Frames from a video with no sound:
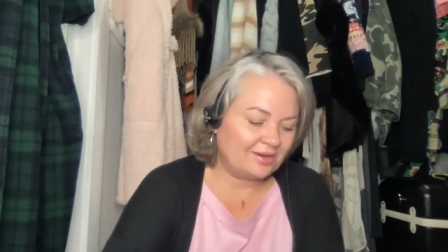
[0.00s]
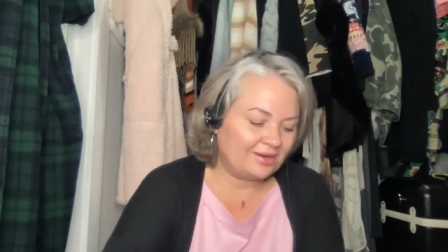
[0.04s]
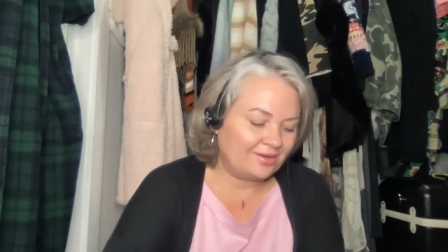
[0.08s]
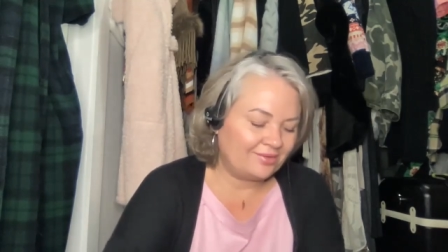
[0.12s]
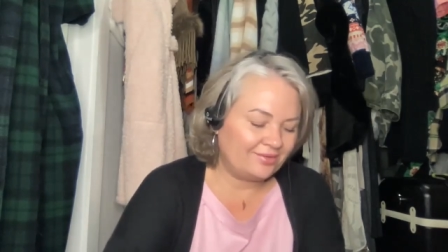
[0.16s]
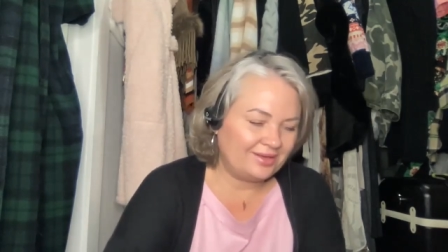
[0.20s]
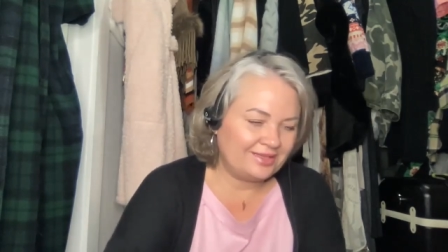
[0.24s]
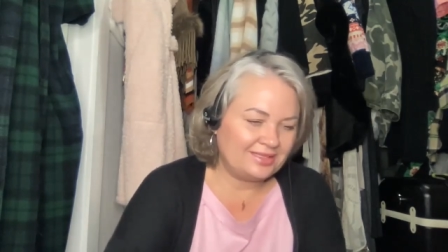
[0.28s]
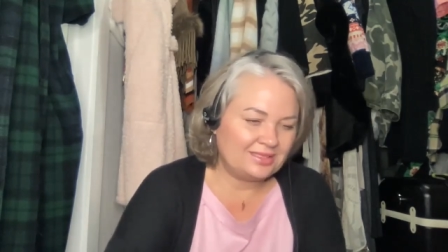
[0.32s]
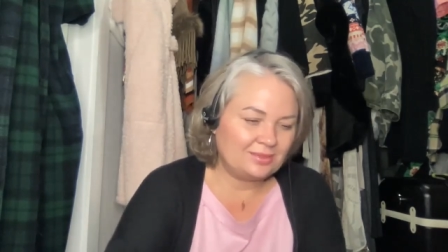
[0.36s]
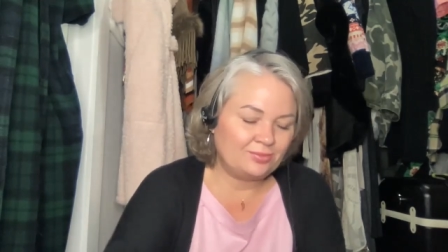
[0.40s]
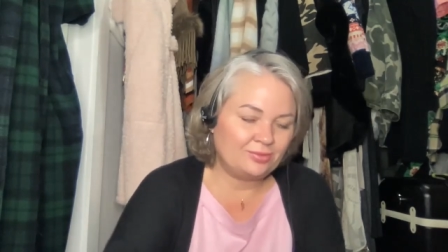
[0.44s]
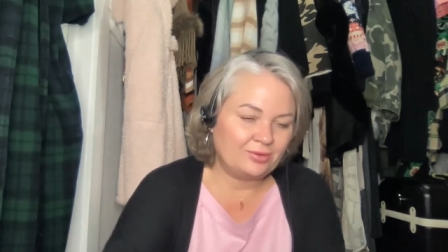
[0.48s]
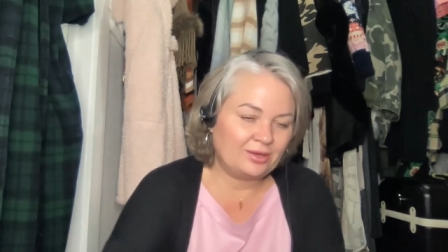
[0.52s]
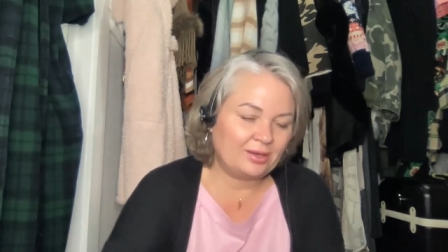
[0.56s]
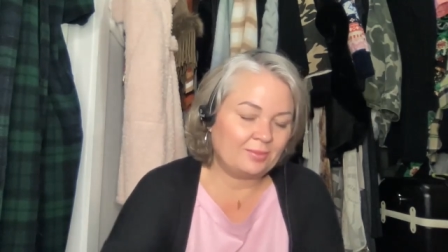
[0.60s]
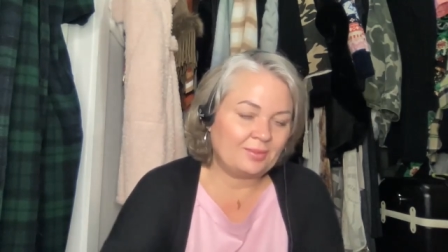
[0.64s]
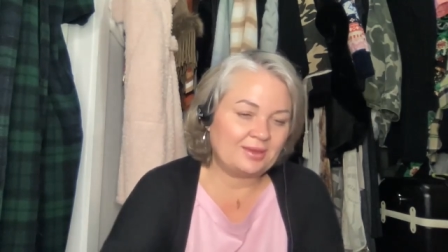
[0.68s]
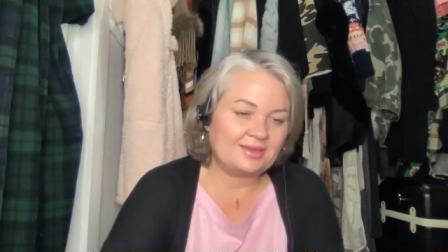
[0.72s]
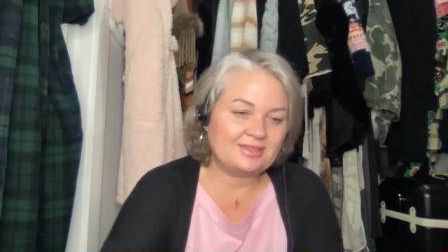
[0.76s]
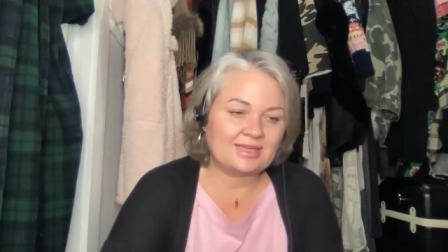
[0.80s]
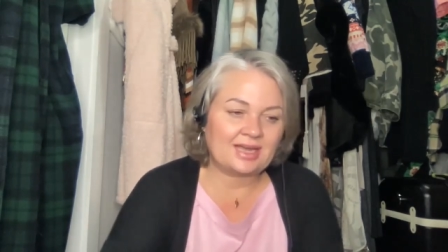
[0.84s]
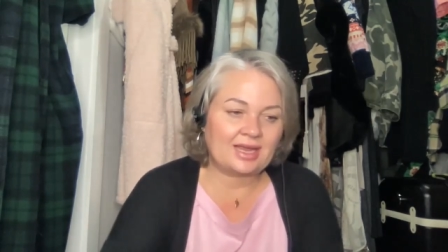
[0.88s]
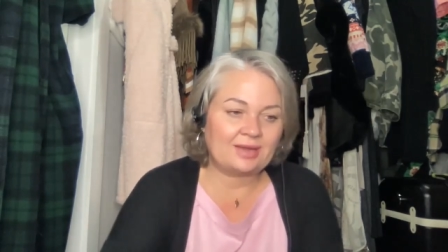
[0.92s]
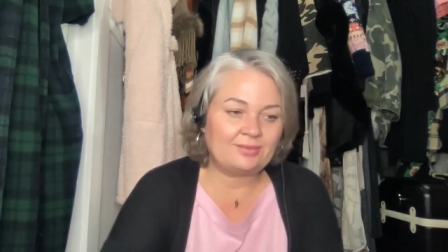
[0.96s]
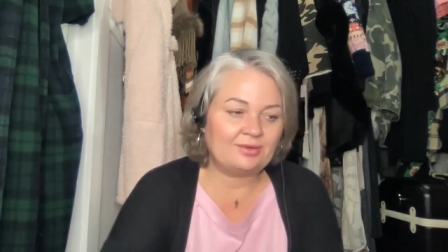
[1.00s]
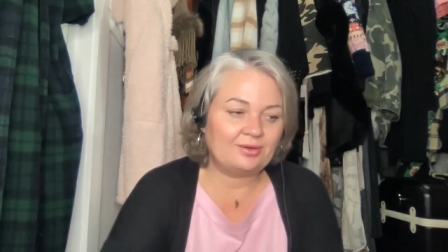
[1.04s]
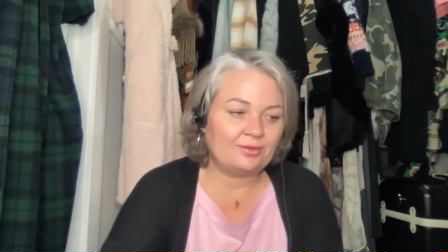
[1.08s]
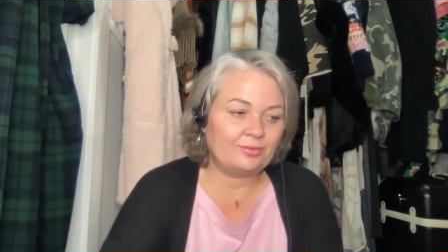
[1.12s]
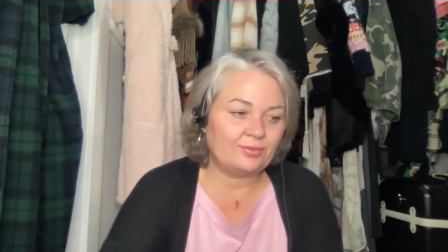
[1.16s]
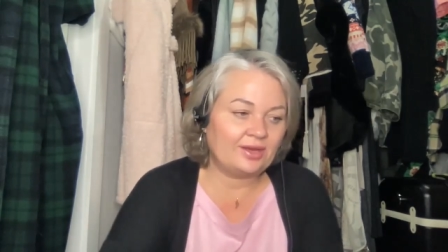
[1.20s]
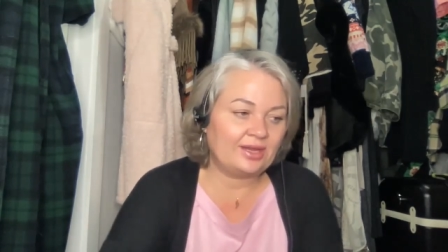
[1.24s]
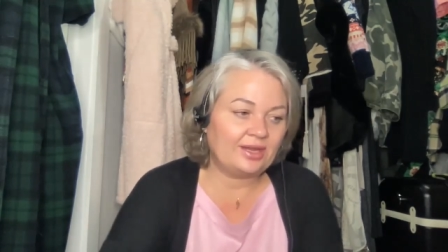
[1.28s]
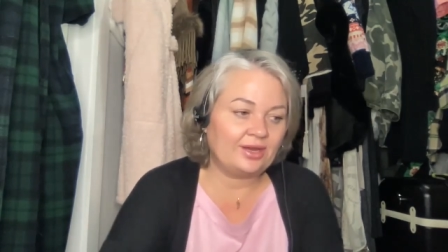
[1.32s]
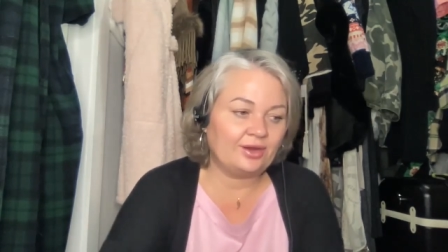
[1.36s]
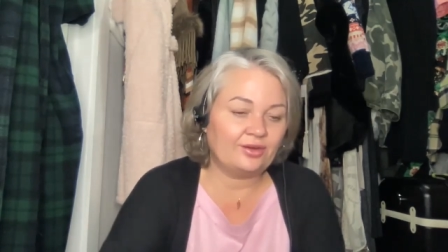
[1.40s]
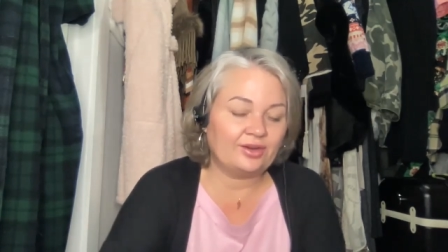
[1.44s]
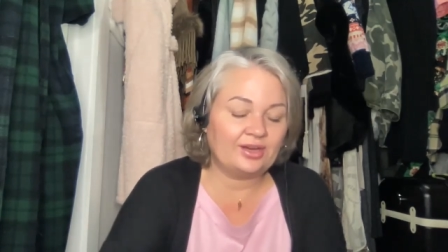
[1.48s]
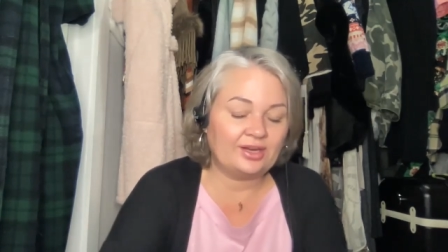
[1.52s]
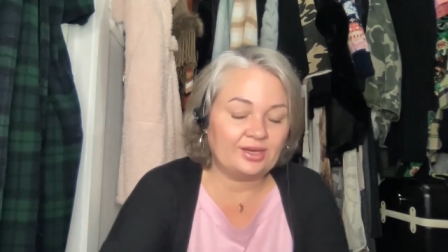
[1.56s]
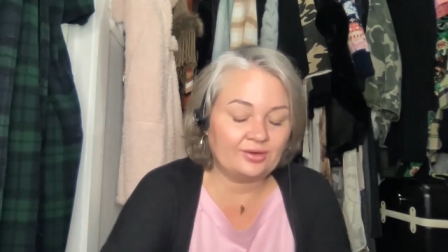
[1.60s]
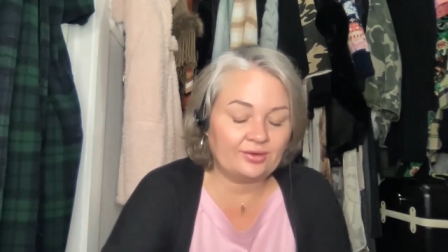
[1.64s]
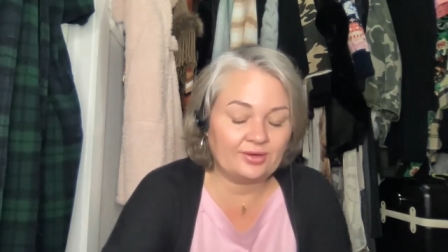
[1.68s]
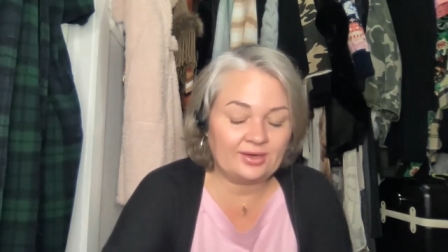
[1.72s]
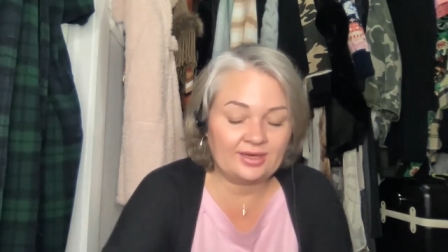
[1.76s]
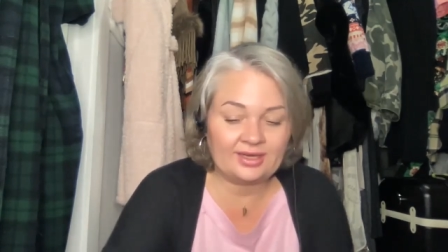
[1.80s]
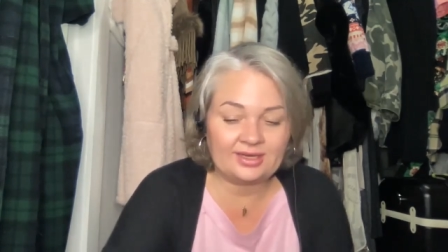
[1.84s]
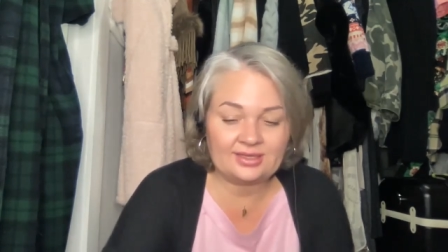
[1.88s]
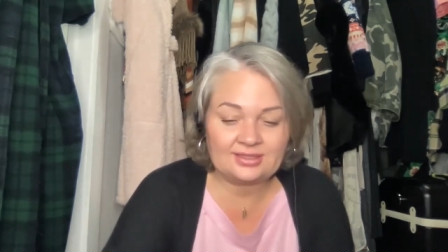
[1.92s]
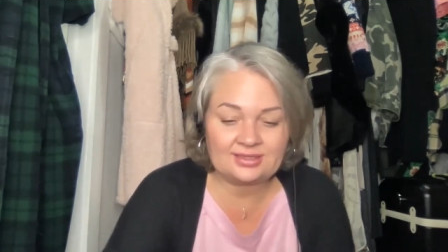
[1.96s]
But I don't need to bring my diamond ring or
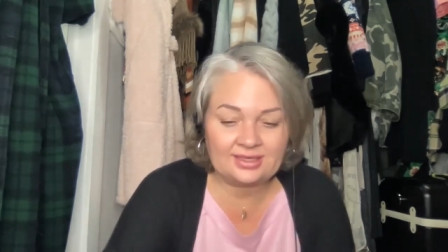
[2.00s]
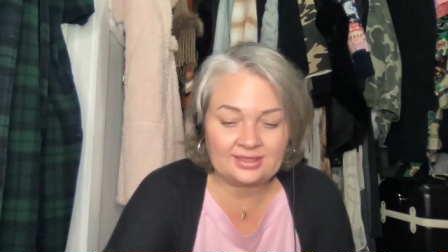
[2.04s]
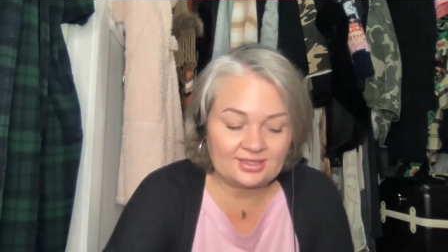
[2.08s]
earrings.